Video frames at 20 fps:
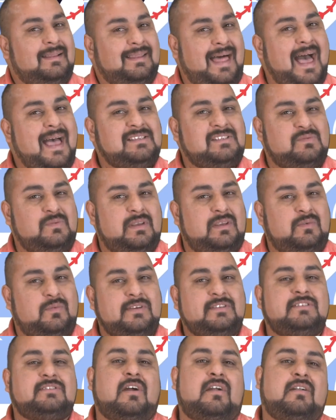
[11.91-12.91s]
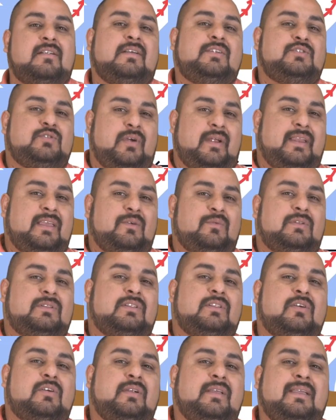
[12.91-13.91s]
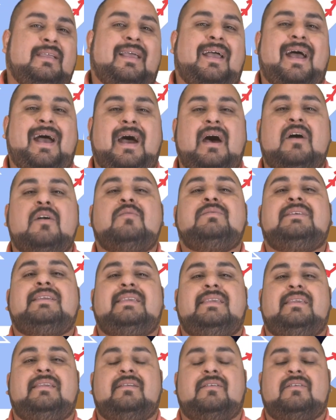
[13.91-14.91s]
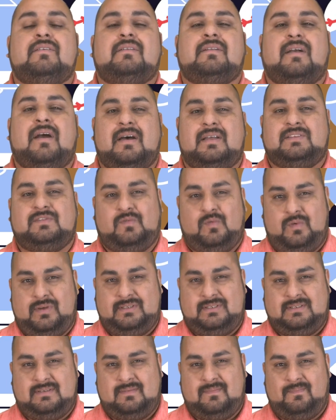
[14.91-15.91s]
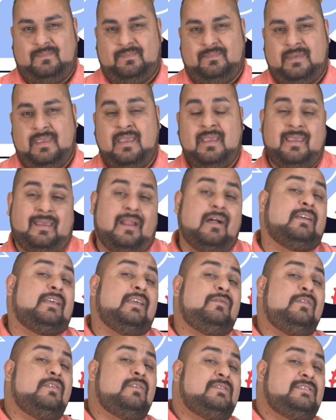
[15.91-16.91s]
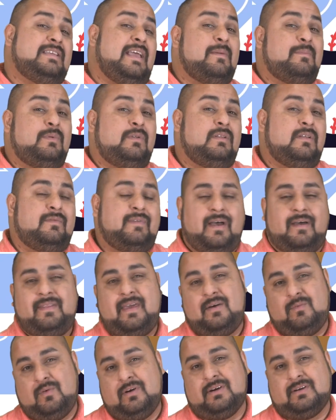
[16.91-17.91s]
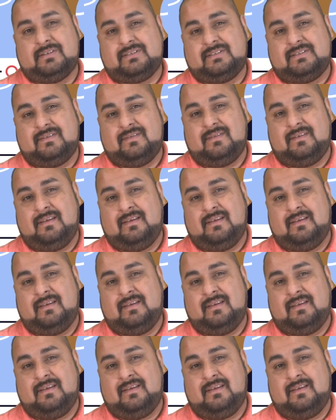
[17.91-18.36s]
Last week, we started our training with learning how to hear God's voice. And I'll give you an example of how that works.